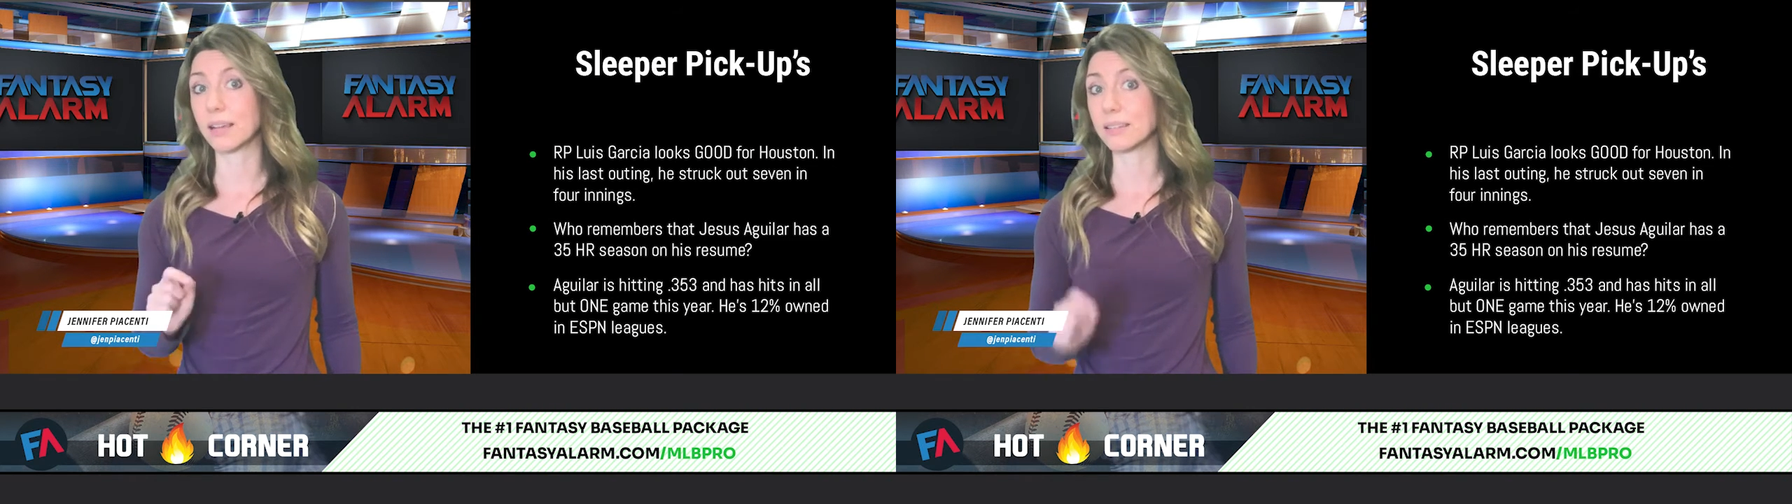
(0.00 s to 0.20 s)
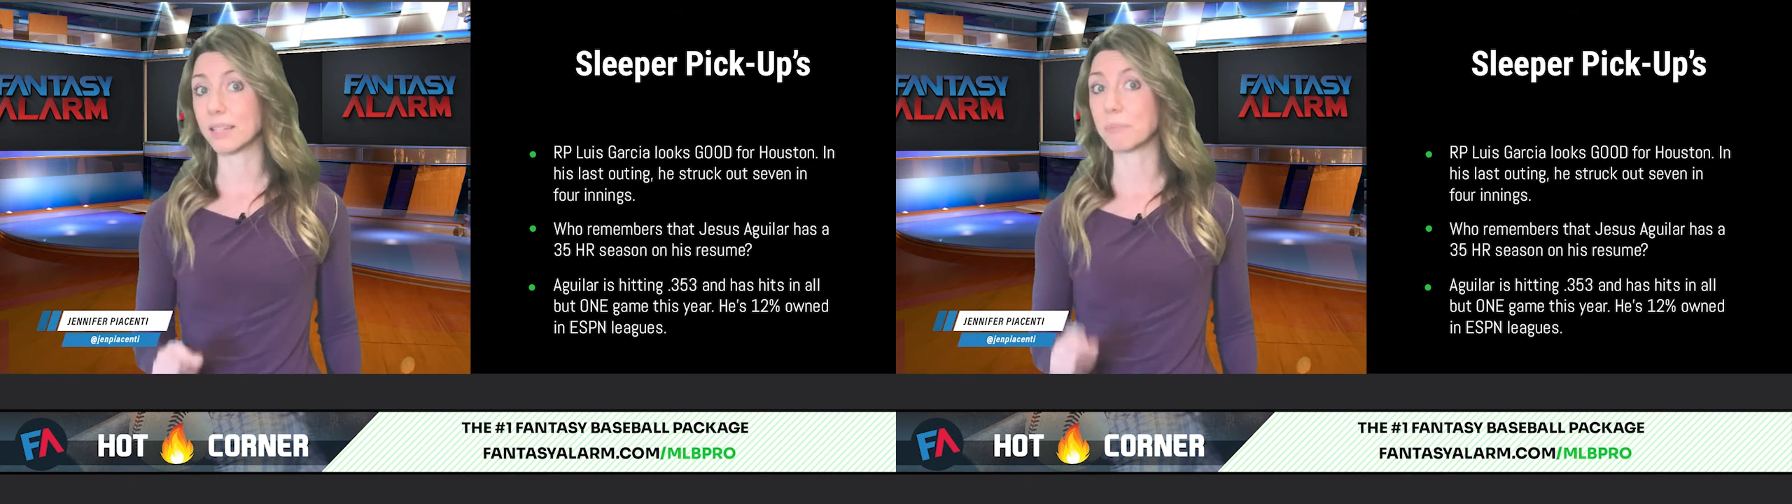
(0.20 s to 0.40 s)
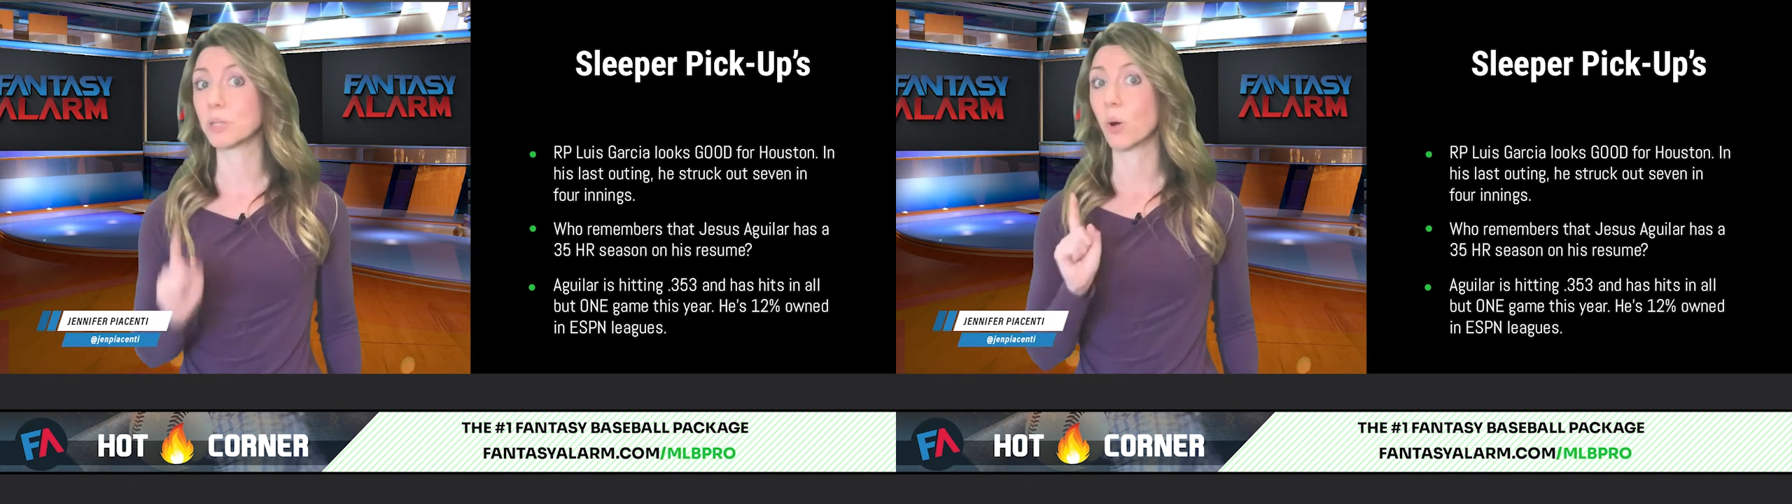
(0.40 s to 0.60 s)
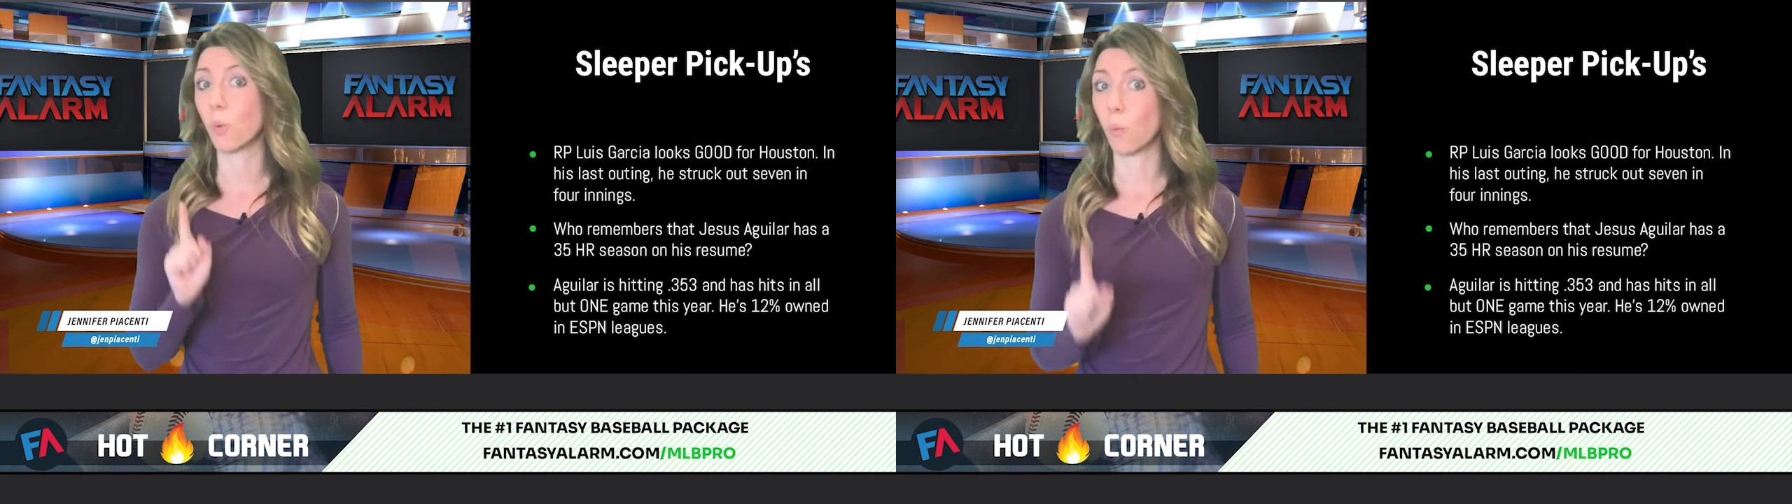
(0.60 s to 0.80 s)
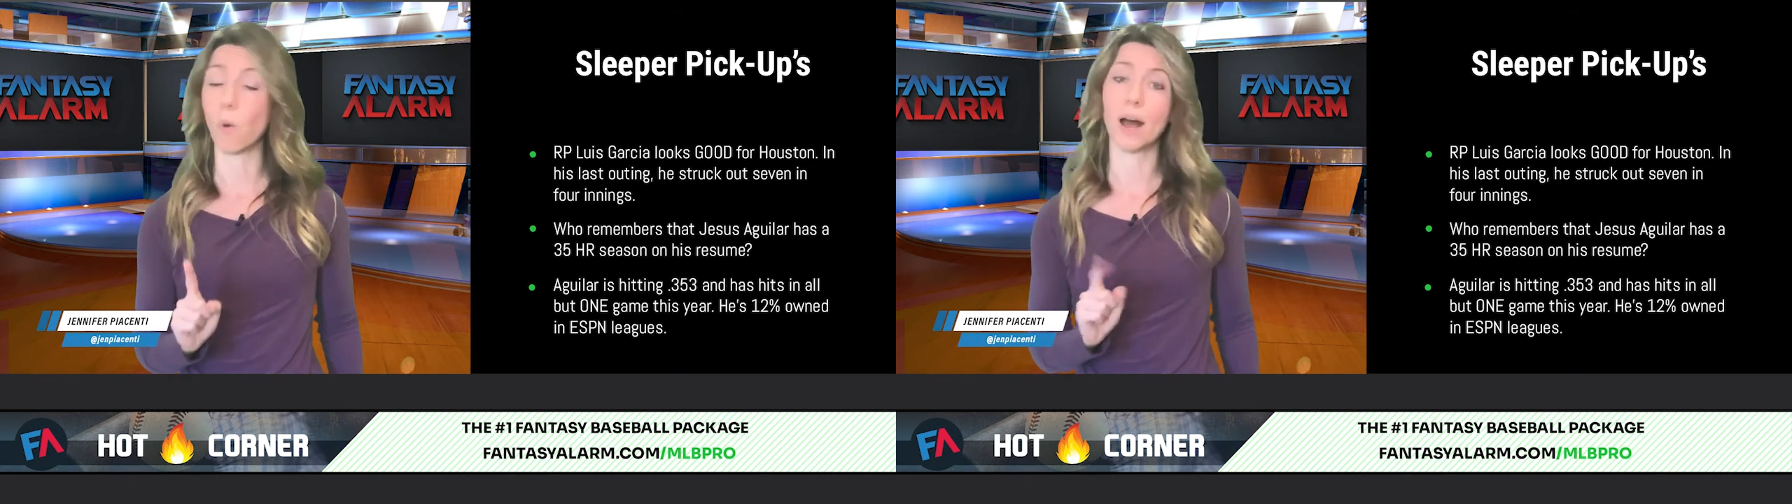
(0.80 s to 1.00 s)
except
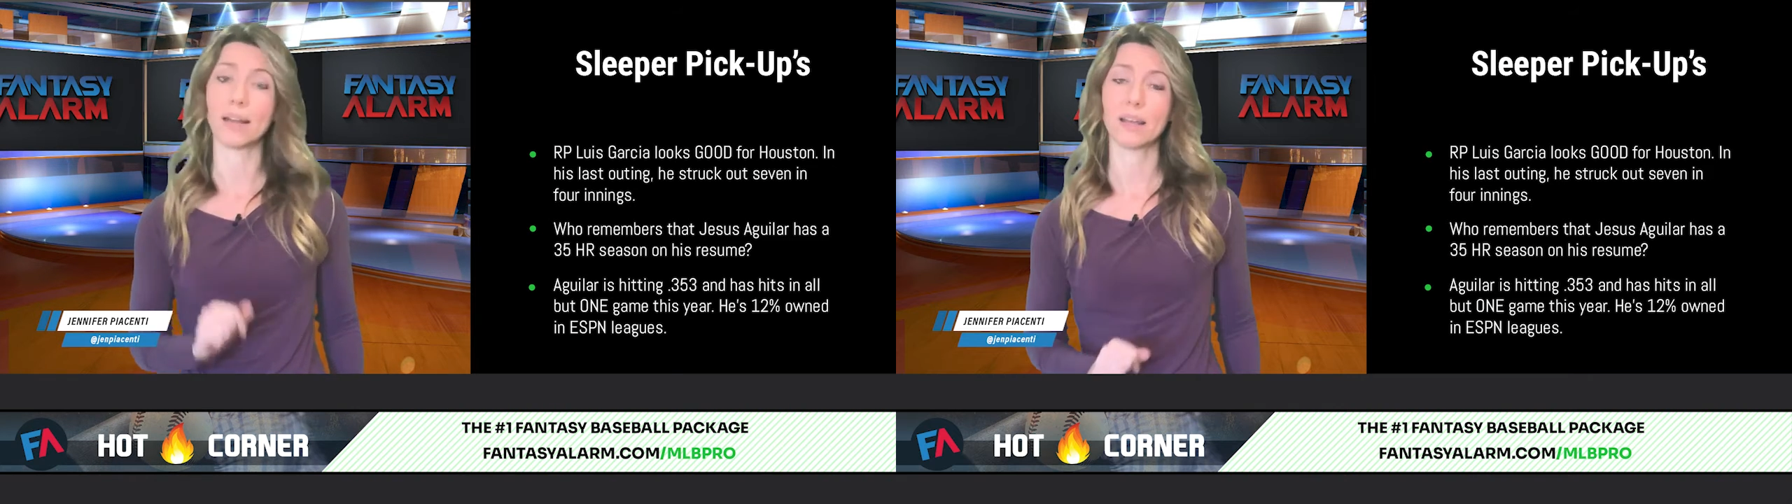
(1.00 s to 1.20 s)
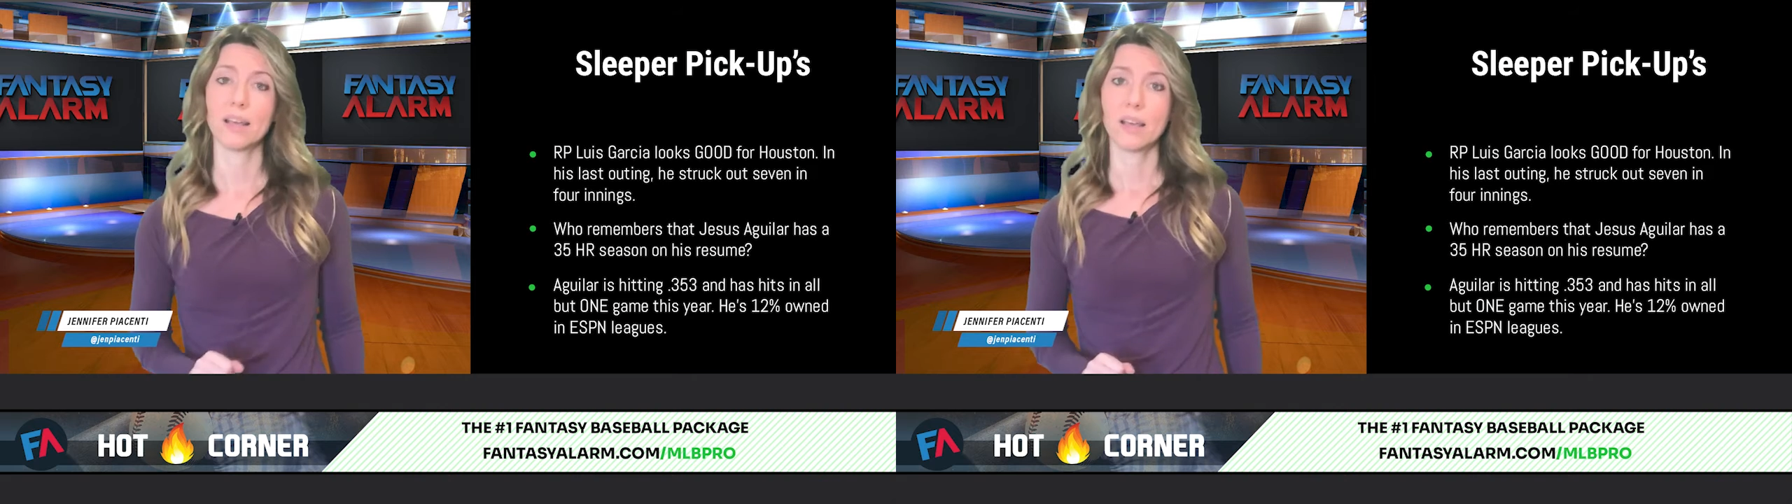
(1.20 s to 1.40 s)
one.